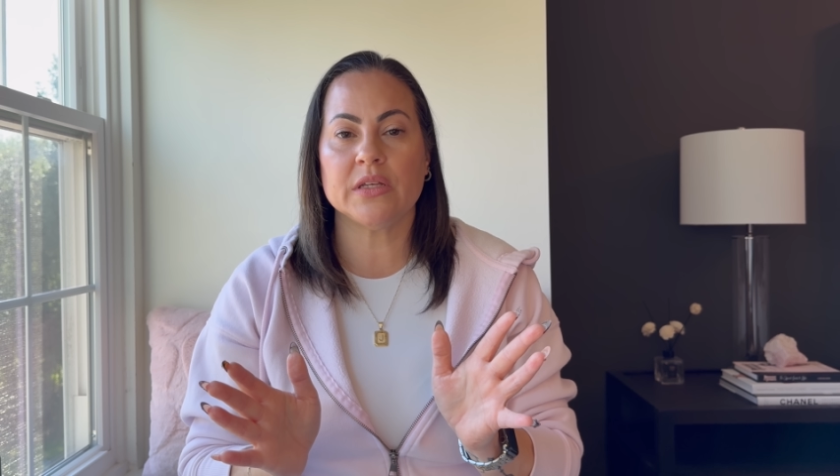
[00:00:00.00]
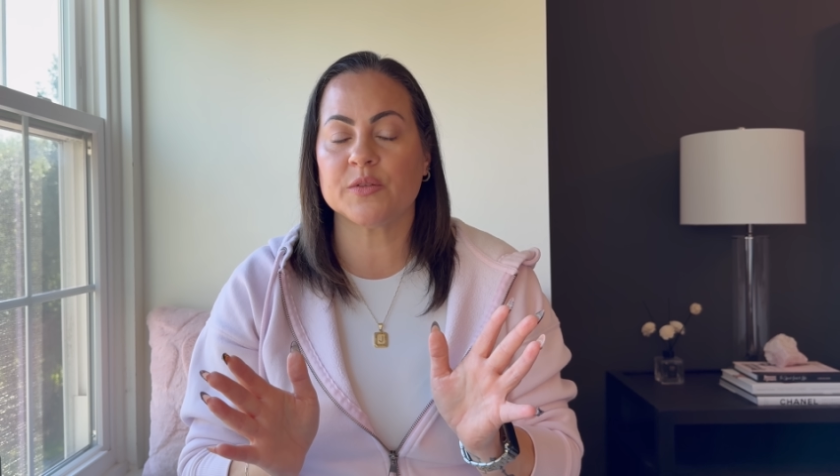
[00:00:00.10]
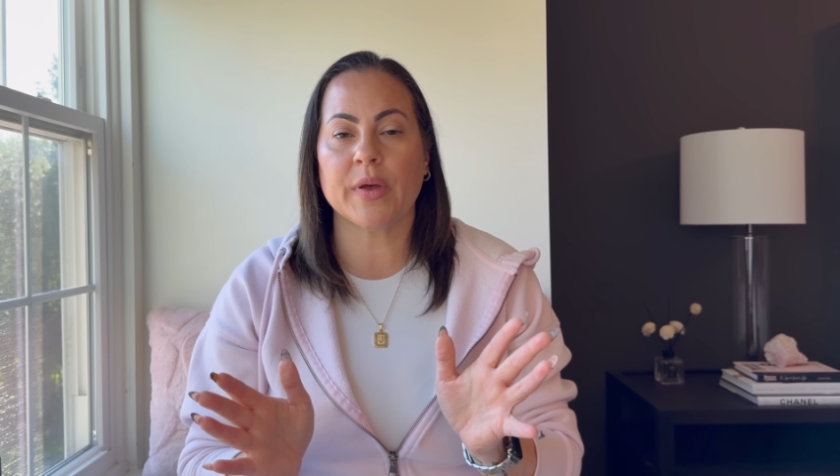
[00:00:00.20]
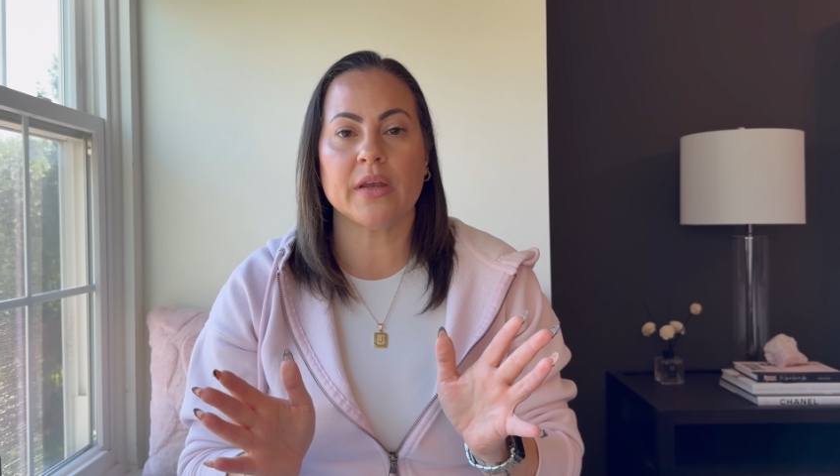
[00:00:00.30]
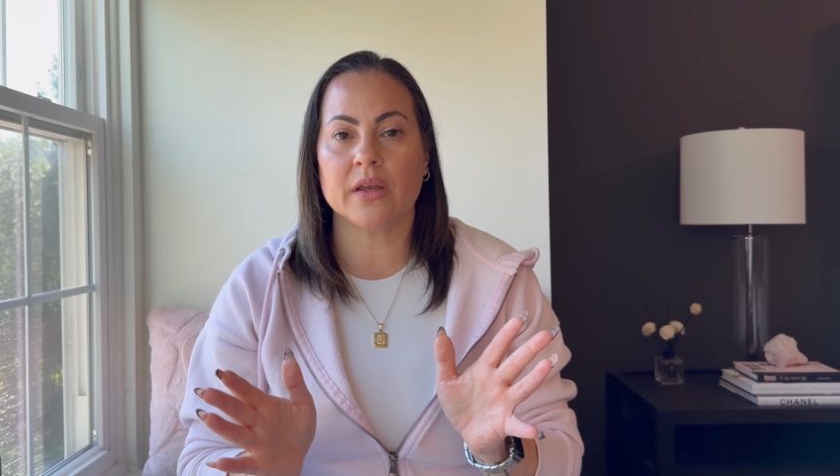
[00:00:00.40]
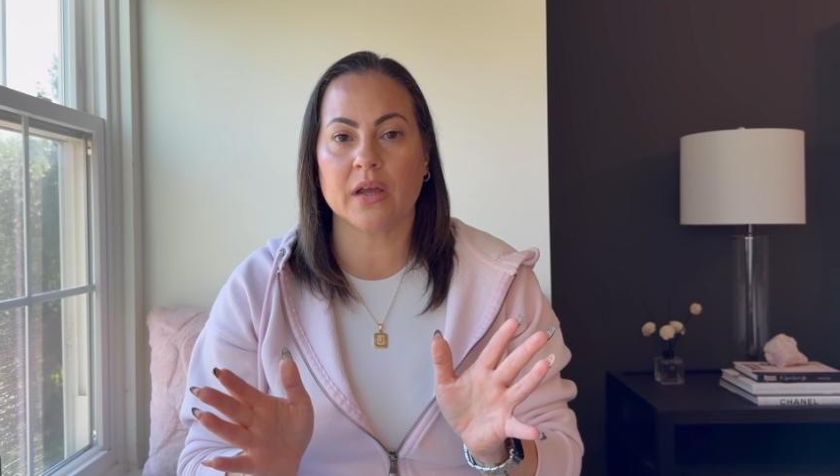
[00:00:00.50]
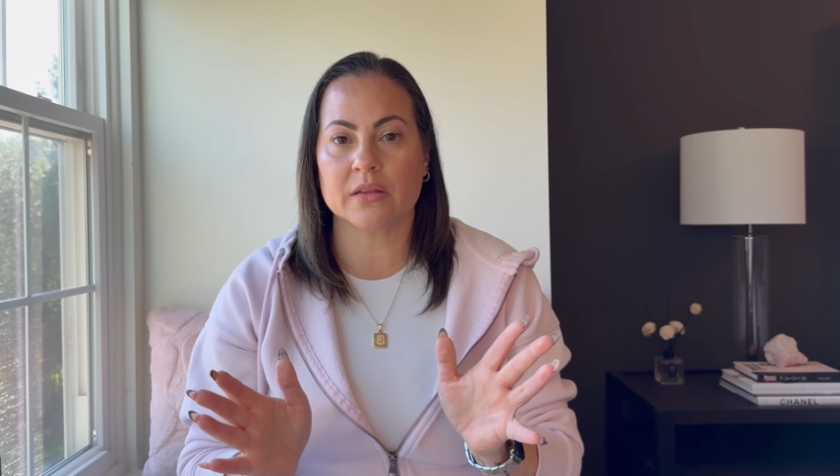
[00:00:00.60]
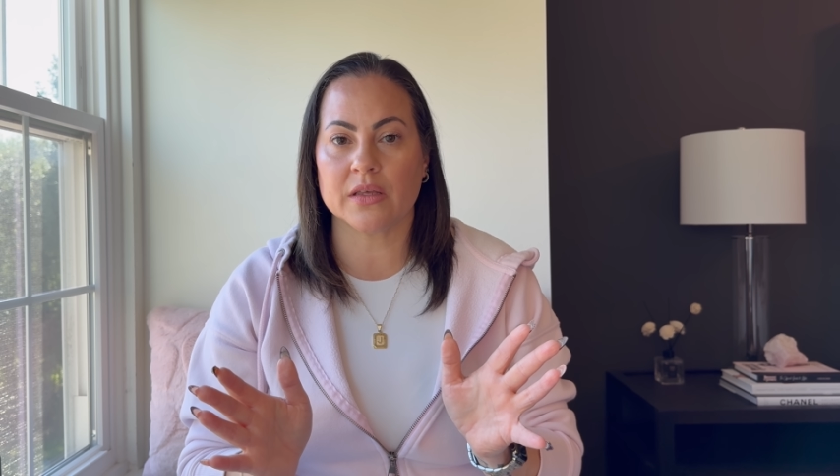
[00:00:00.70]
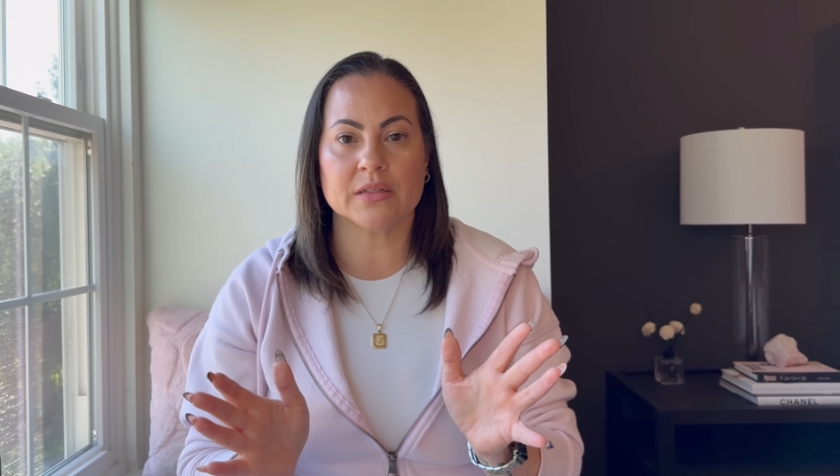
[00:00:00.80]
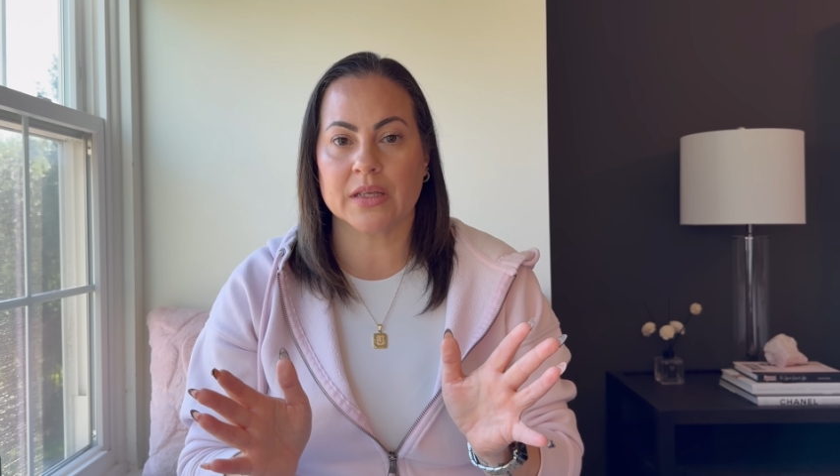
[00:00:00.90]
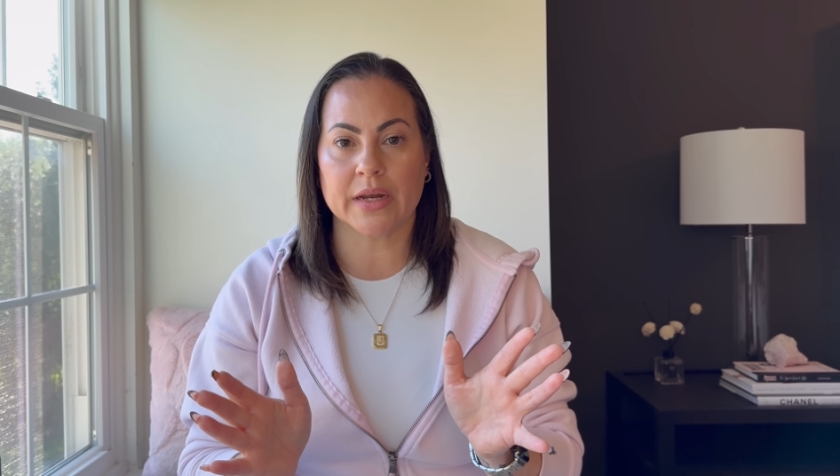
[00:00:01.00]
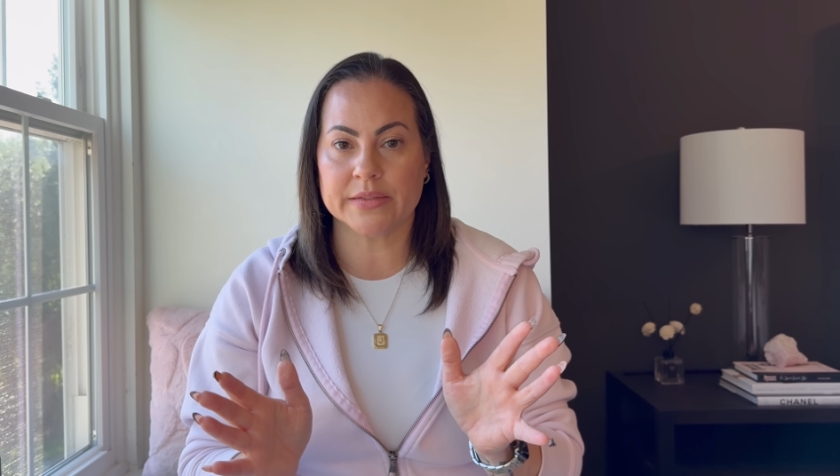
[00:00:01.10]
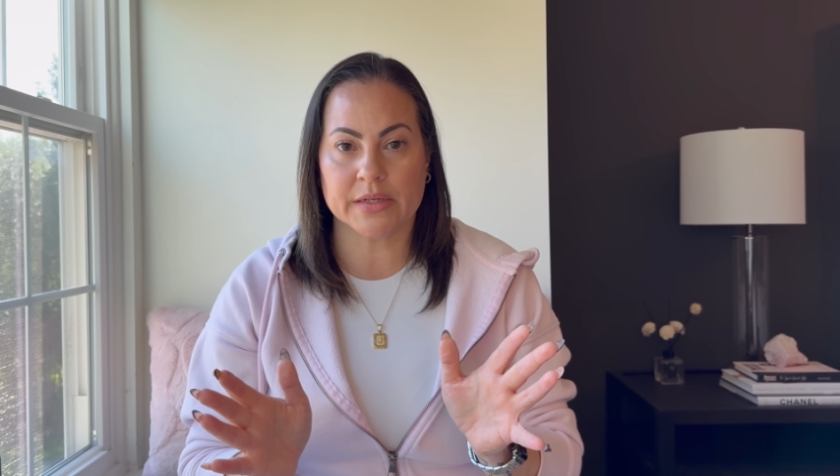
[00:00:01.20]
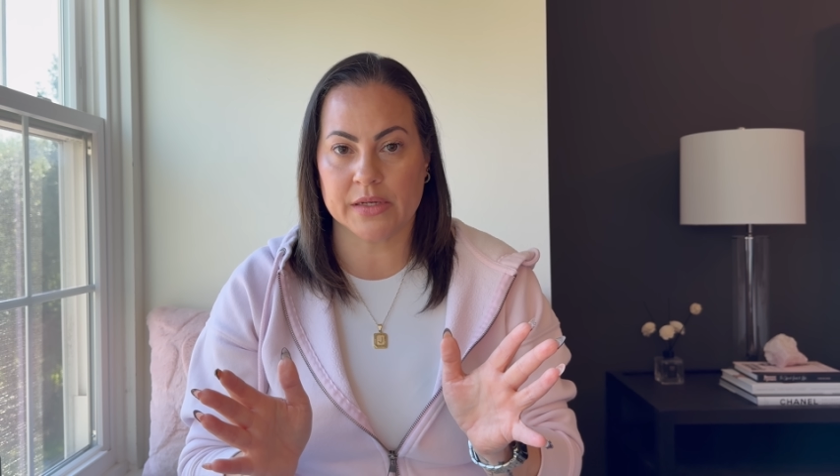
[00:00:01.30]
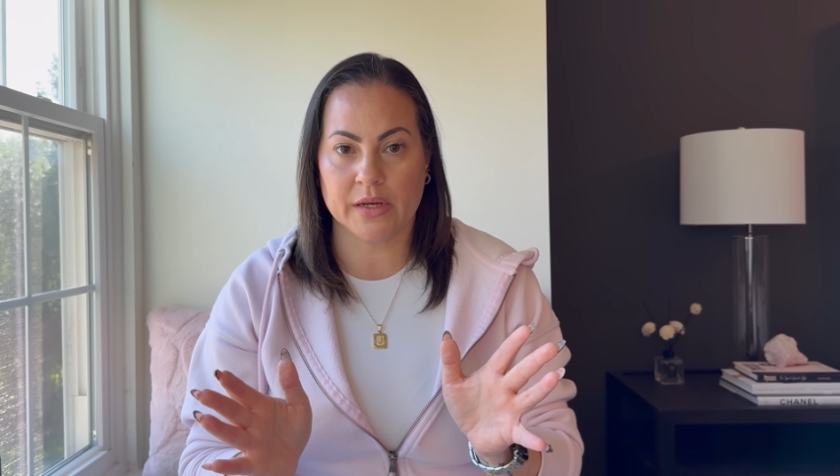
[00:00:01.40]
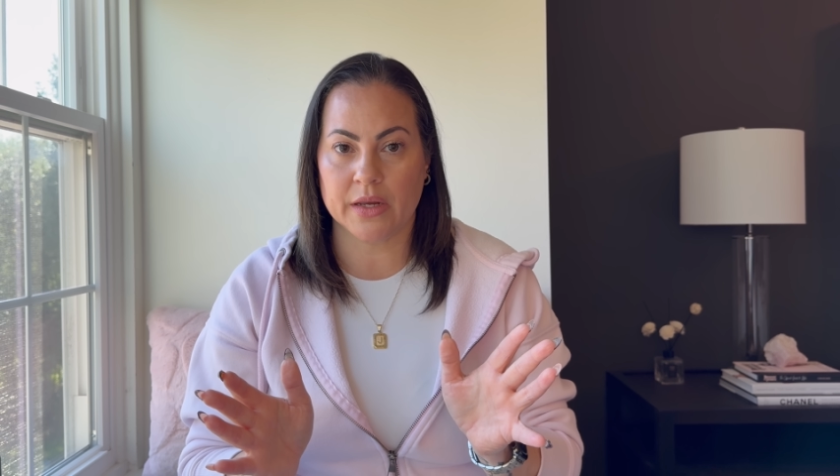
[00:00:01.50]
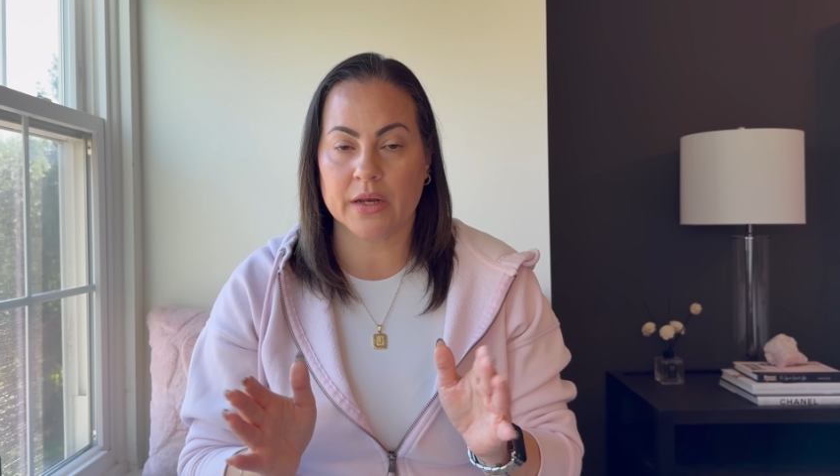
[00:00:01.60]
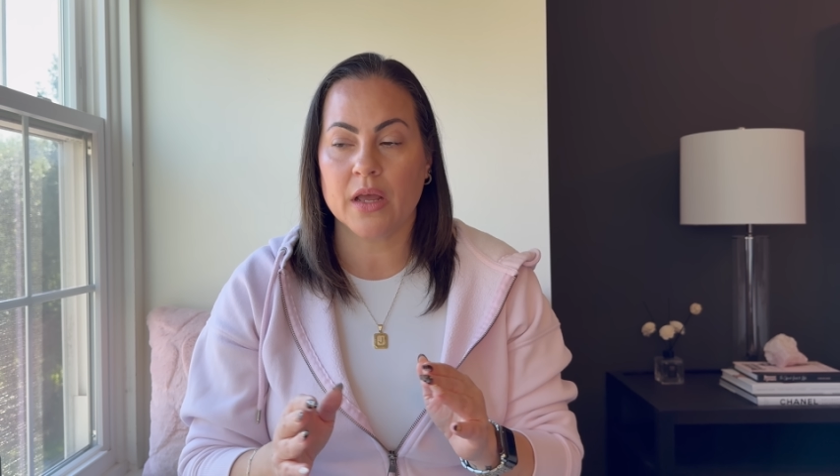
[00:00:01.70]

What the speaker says: spending on things that I didn't need.